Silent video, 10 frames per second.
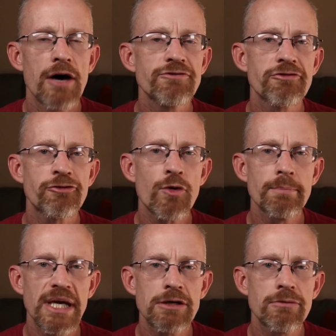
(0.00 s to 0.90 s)
Of the 4
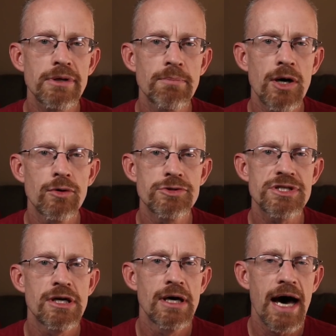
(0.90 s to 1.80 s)
metering
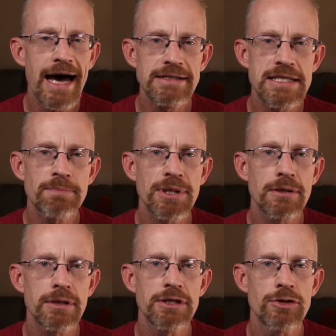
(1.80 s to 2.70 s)
modes, I
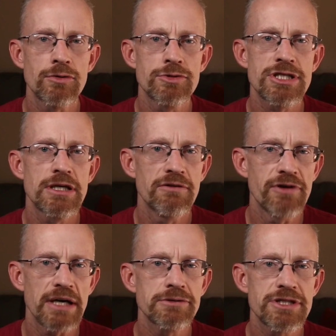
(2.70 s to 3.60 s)
typically use
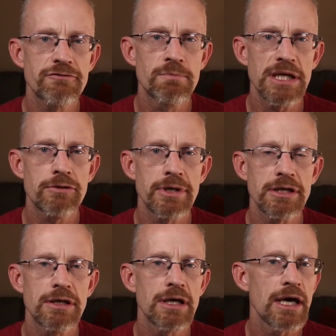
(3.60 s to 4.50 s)
evaluative
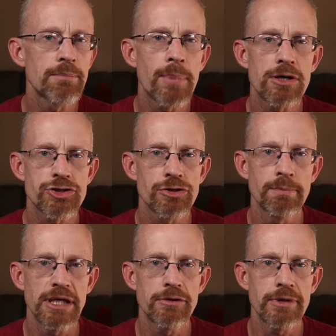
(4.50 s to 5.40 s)
metering and partial
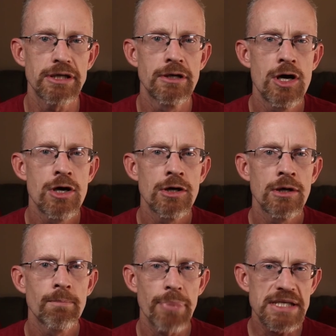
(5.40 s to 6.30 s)
metering
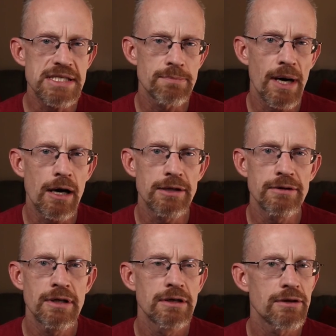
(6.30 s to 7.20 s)
based
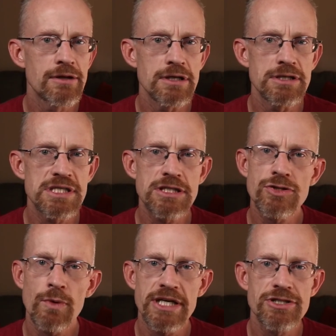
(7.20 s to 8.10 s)
upon the
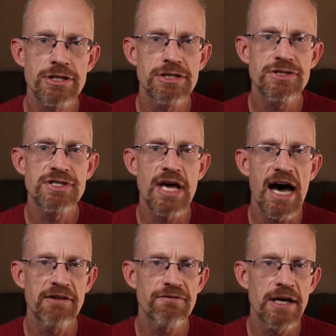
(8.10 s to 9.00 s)
situations
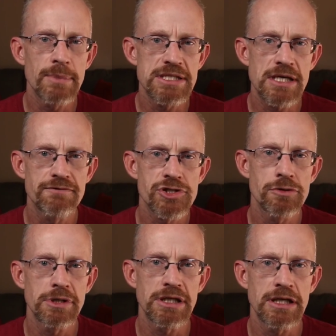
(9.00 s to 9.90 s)
that I find myself
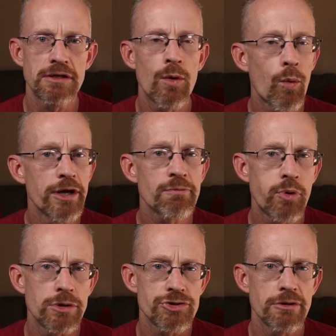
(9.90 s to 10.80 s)
shooting in with
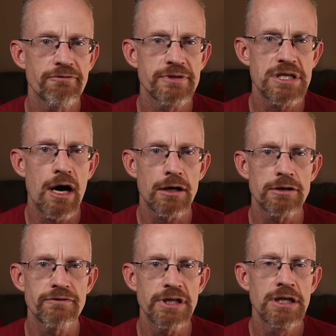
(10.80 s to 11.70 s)
portrait
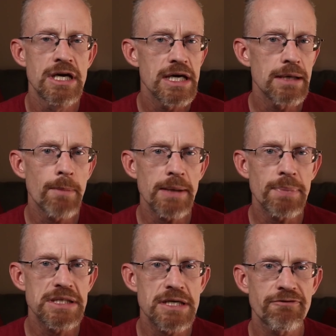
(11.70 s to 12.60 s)
photography. It
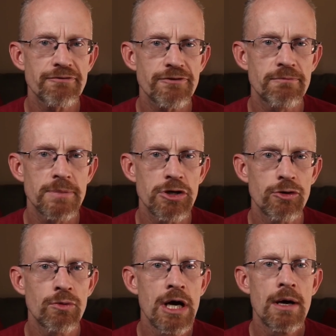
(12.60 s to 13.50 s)
might be different from
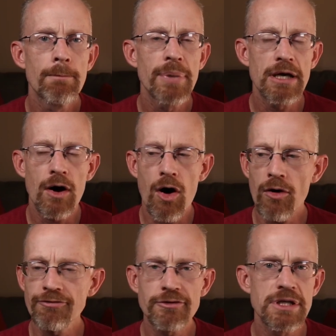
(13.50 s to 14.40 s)
you, but
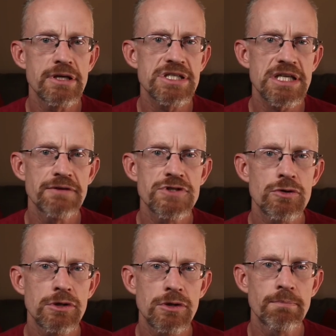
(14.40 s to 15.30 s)
hopefully this gives
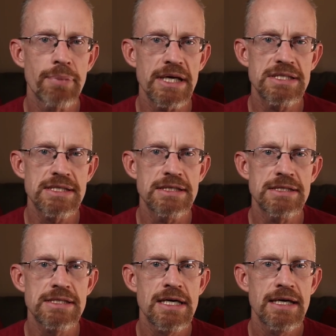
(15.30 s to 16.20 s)
you a good
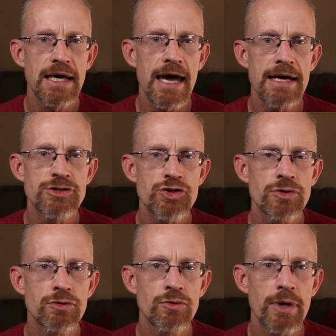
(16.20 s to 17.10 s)
basis as
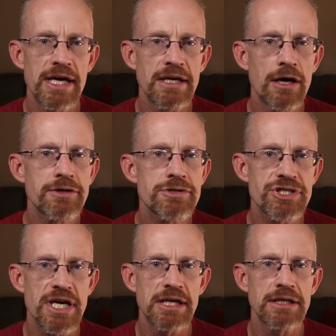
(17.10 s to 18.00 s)
to an
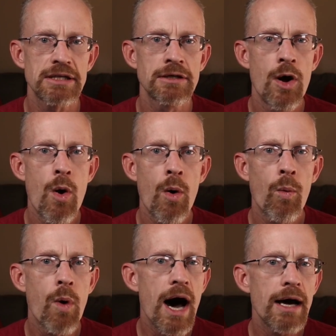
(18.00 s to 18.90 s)
understanding
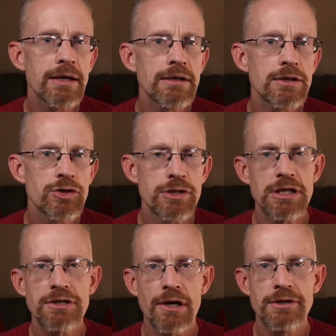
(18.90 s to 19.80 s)
why you
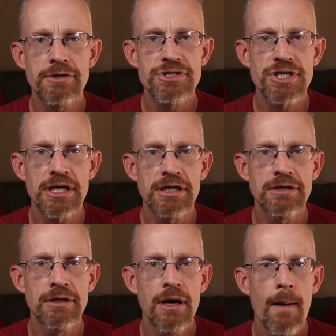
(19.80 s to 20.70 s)
need to
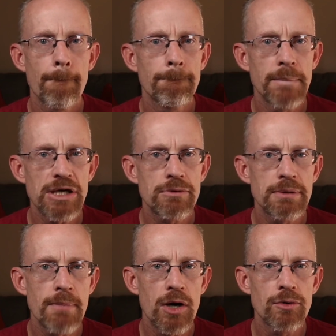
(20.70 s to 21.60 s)
understand
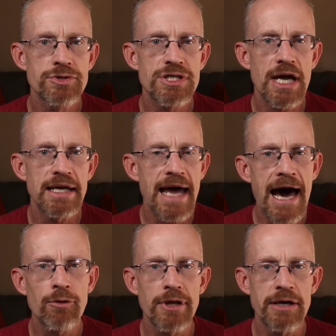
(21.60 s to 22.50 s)
metering modes and
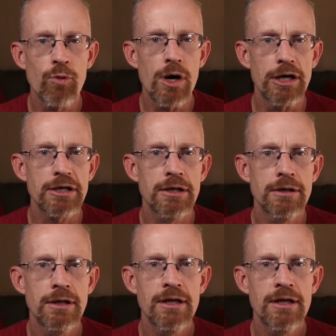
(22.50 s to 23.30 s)
how they work.